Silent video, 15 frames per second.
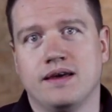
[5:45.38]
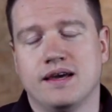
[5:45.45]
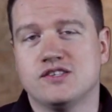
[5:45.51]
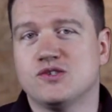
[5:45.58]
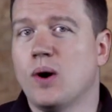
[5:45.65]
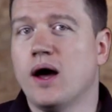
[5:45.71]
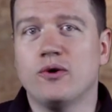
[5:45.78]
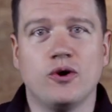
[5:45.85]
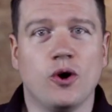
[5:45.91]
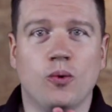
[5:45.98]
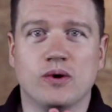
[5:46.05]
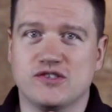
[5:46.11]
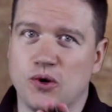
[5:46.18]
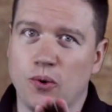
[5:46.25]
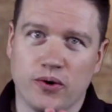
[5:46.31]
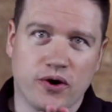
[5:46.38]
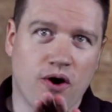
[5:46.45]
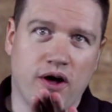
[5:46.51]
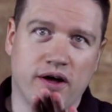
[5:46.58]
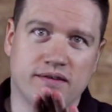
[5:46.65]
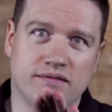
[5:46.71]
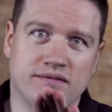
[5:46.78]
So I don't know what's going
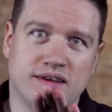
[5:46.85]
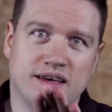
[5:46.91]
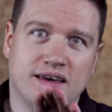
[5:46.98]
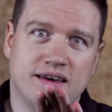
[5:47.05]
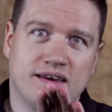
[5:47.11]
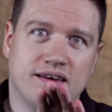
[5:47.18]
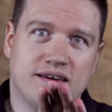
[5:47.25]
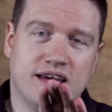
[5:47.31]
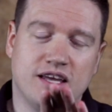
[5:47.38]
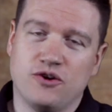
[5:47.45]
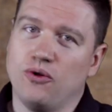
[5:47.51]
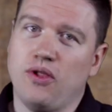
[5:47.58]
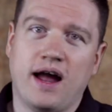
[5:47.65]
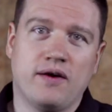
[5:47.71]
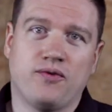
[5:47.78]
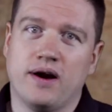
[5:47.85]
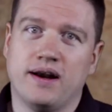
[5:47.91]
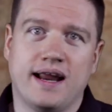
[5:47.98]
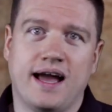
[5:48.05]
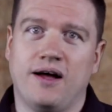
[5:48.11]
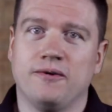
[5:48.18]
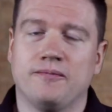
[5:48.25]
on in your life
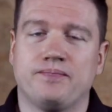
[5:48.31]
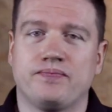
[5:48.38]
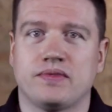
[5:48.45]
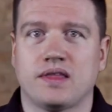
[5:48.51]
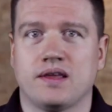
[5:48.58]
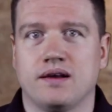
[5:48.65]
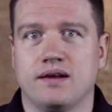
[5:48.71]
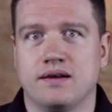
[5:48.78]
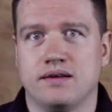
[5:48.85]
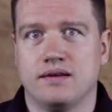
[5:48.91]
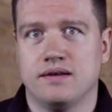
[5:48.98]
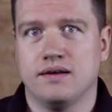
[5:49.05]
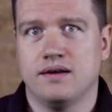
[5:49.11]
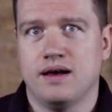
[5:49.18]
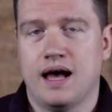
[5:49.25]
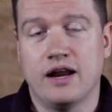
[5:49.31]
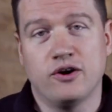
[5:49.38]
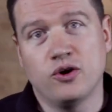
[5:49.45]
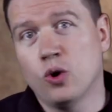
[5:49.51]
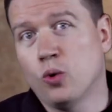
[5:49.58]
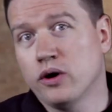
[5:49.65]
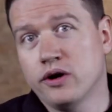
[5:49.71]
right now. I
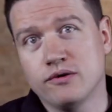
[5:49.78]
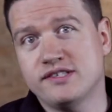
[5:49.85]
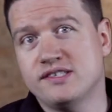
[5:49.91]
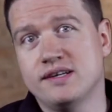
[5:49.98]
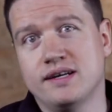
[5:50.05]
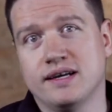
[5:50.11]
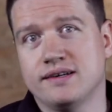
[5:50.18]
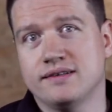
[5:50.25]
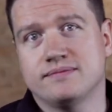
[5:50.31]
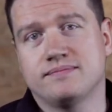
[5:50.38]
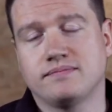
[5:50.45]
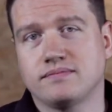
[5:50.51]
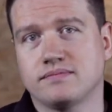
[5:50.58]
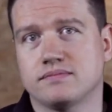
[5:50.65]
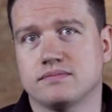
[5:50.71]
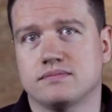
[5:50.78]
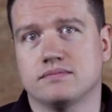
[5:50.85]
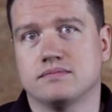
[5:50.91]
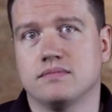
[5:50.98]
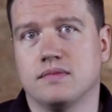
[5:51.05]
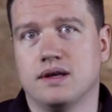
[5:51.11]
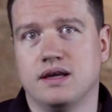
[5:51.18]
don't know where you're sitting,
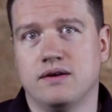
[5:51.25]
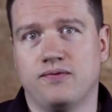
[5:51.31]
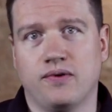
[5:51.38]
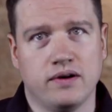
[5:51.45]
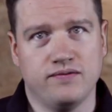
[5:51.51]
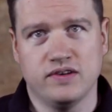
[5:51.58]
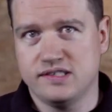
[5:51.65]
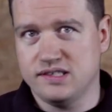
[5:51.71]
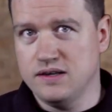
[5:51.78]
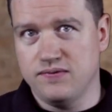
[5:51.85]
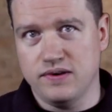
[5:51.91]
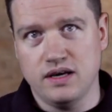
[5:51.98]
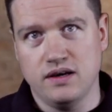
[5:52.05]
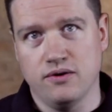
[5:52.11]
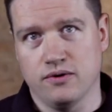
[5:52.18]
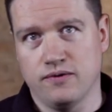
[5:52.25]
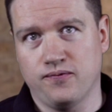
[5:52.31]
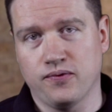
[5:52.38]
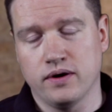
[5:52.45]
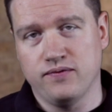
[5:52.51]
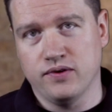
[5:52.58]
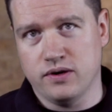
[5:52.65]
in front of a TV or in
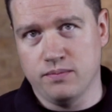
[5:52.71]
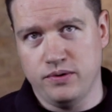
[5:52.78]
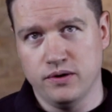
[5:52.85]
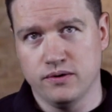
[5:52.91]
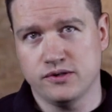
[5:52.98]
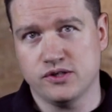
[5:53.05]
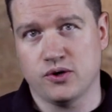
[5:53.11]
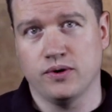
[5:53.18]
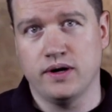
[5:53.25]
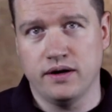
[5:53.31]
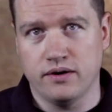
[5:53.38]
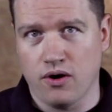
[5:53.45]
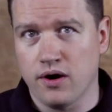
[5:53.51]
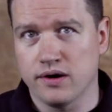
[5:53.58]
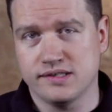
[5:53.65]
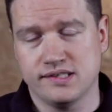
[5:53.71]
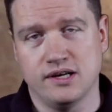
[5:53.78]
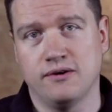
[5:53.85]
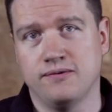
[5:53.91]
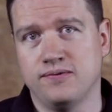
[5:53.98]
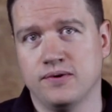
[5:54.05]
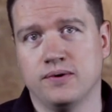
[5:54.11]
front of a computer screen or on a
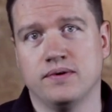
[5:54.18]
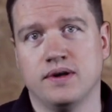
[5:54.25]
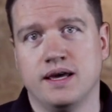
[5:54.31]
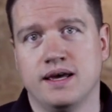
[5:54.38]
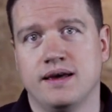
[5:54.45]
cell phone.